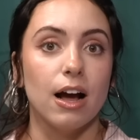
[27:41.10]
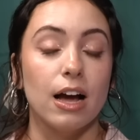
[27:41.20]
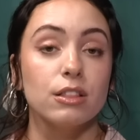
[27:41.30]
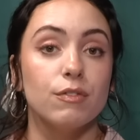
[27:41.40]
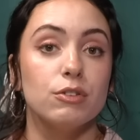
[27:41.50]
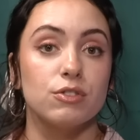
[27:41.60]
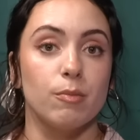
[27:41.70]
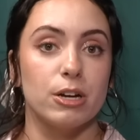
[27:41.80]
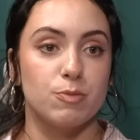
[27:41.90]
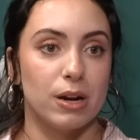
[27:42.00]
I love you so
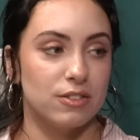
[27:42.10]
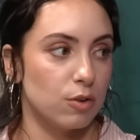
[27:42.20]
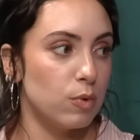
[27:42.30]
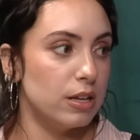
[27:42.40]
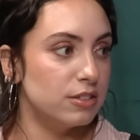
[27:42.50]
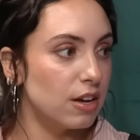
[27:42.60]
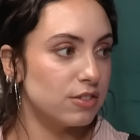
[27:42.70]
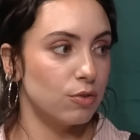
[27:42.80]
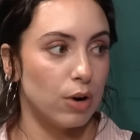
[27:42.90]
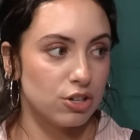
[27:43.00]
much, but it's like it
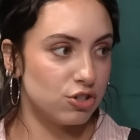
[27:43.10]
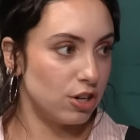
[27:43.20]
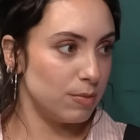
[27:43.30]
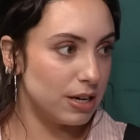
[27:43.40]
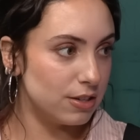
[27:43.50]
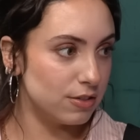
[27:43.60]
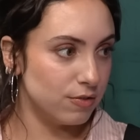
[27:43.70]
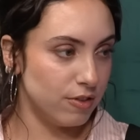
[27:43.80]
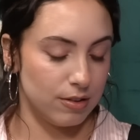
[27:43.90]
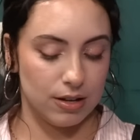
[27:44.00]
doesn't register because
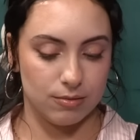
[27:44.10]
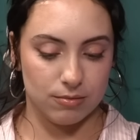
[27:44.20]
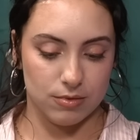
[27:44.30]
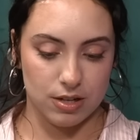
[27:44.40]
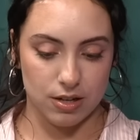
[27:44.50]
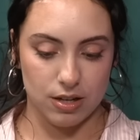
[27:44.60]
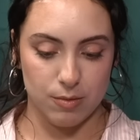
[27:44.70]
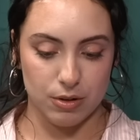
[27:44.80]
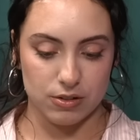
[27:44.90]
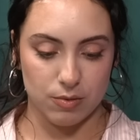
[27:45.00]
of the
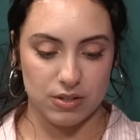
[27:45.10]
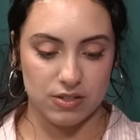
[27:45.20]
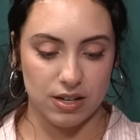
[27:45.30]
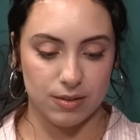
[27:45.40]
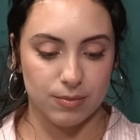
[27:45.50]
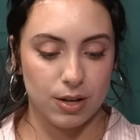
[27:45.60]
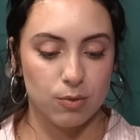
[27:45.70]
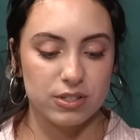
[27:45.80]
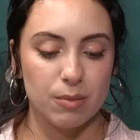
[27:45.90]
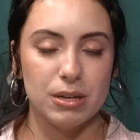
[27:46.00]
emails that we see.
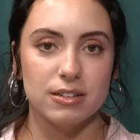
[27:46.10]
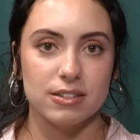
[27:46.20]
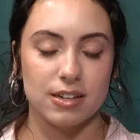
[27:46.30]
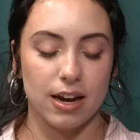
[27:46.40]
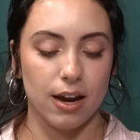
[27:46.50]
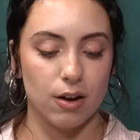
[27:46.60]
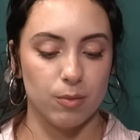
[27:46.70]
Was that mean to say?